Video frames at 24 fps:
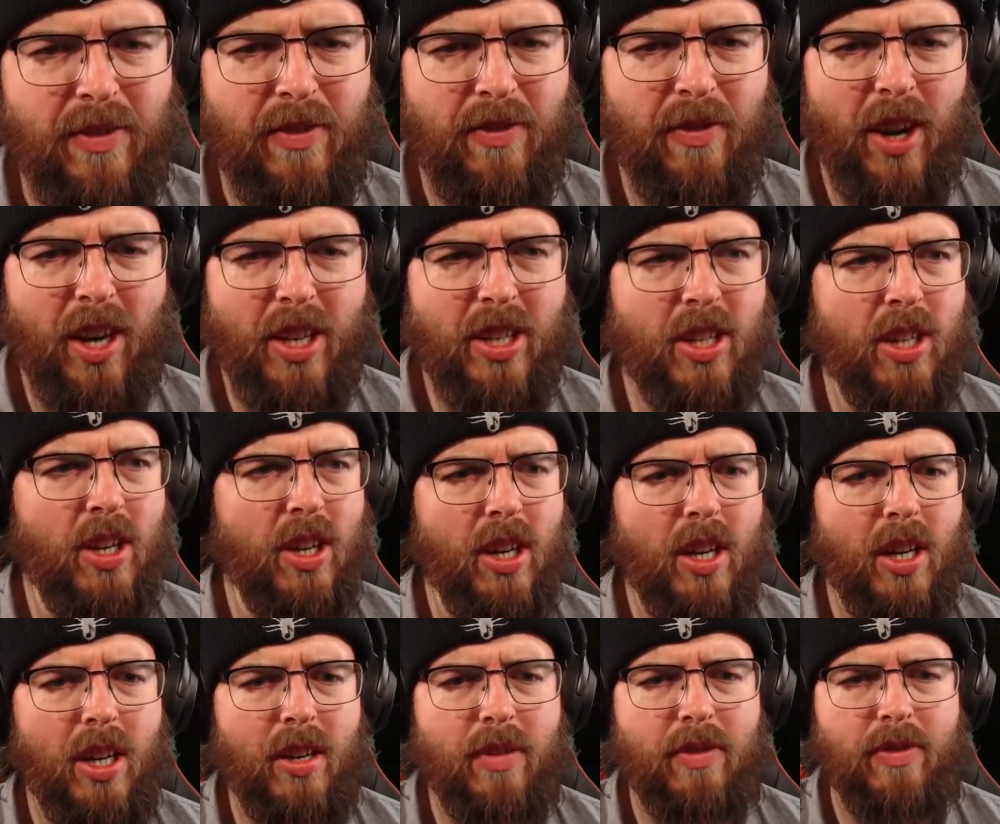fuck
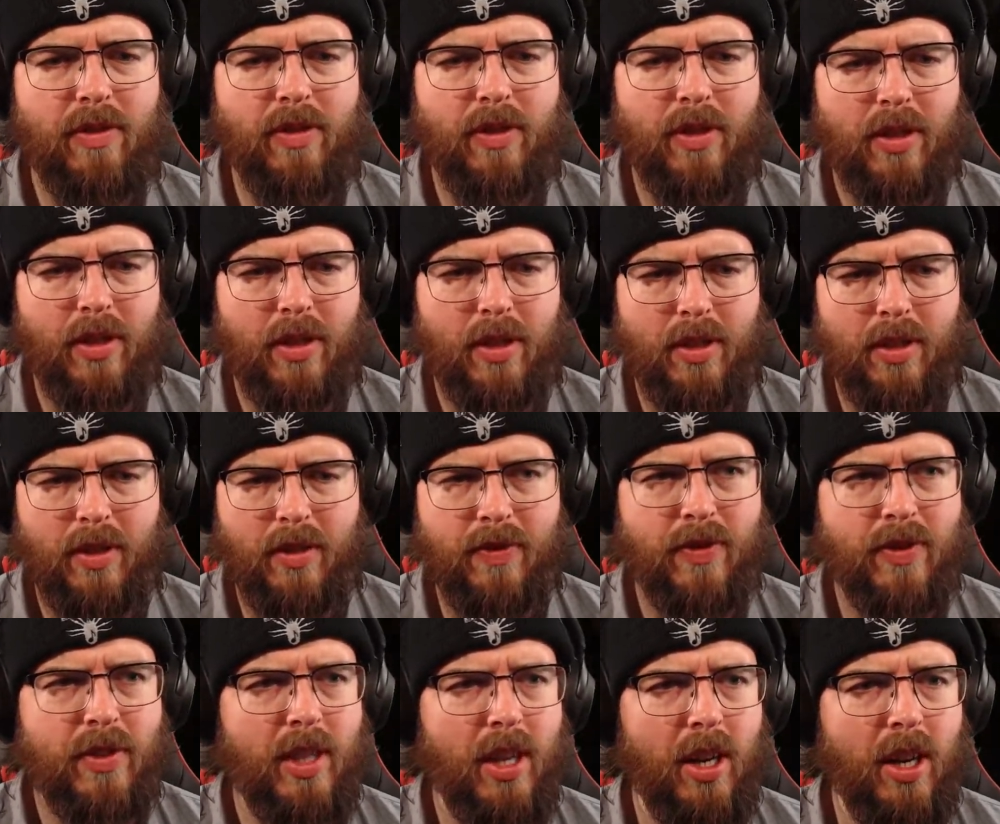
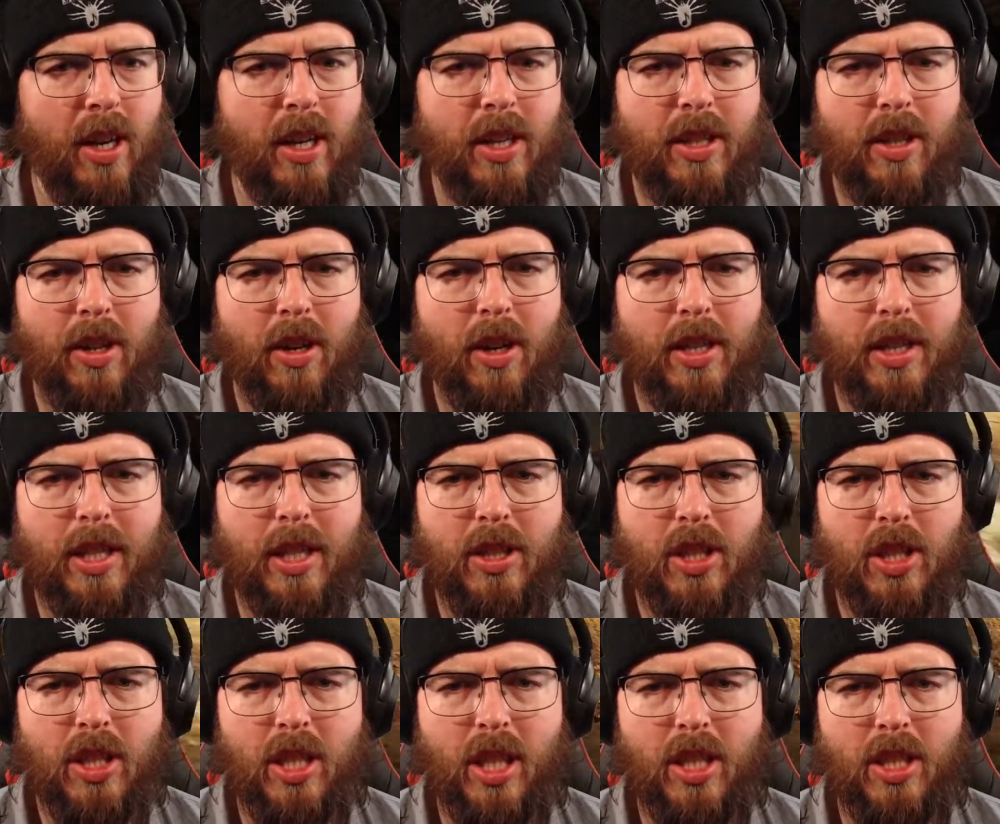off. Oh god, they're
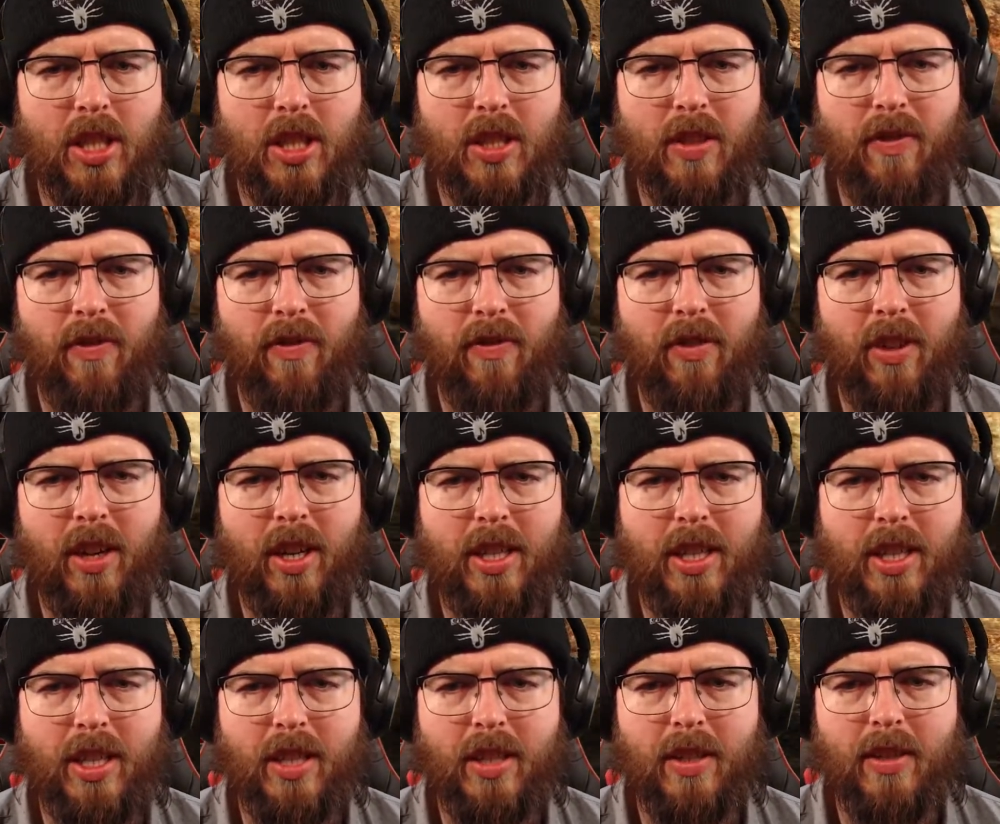such a
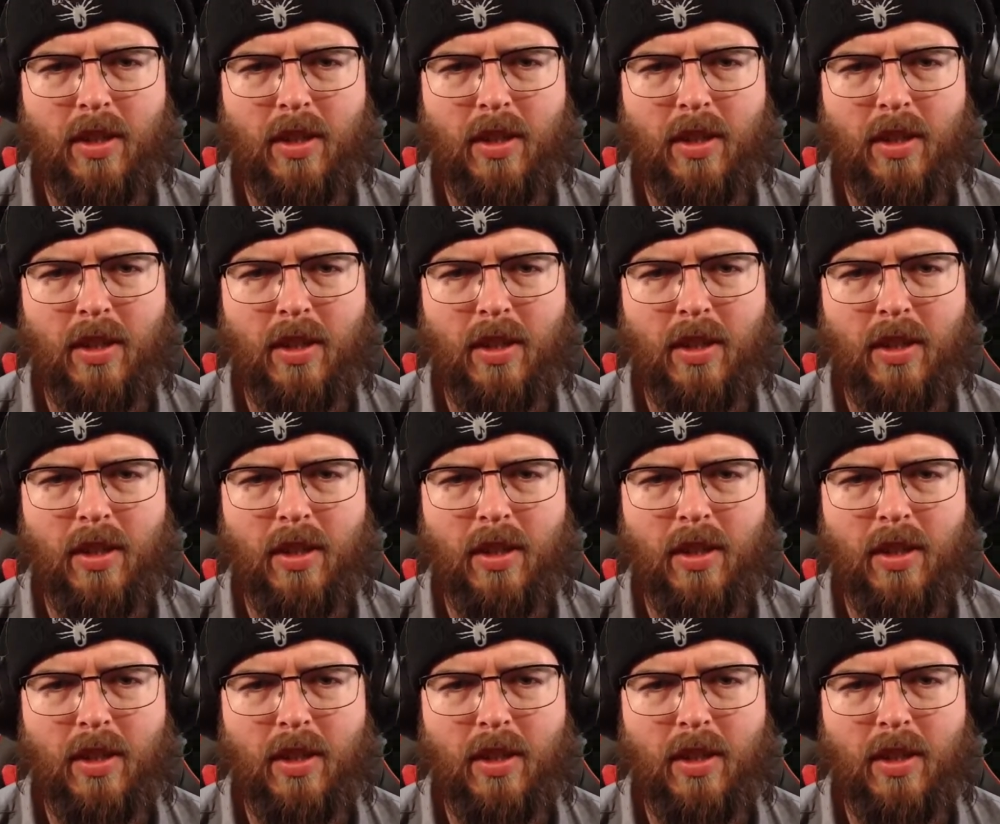fucking...